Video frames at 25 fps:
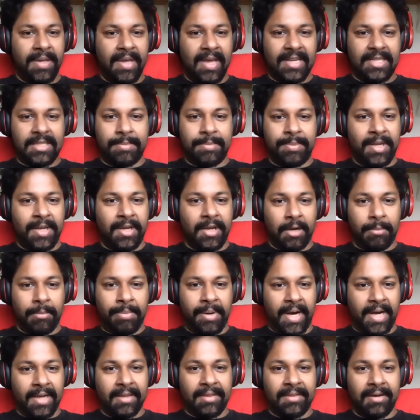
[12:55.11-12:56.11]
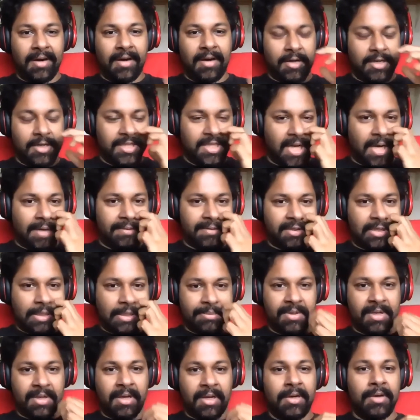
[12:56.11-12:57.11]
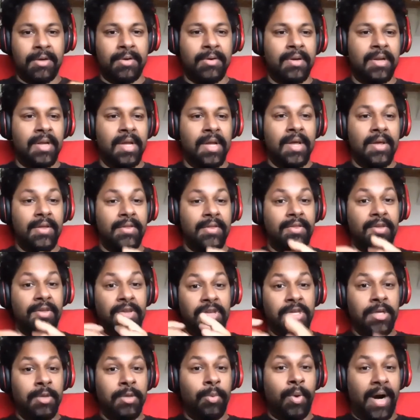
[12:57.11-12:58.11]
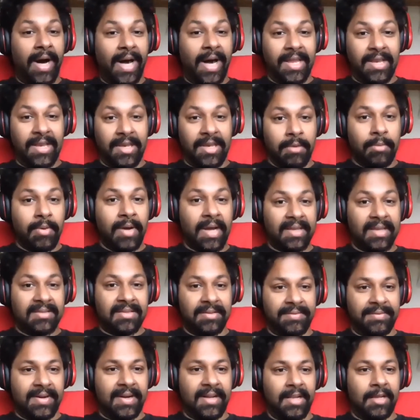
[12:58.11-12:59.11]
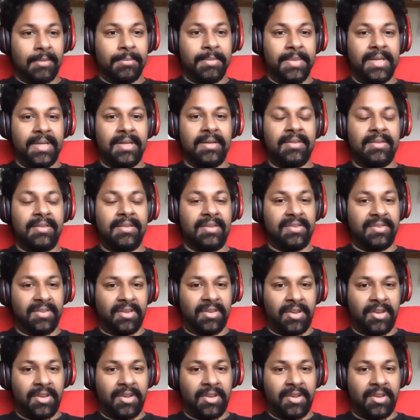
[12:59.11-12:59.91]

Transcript: PHP or Python or JavaScript code, the UI and UX development,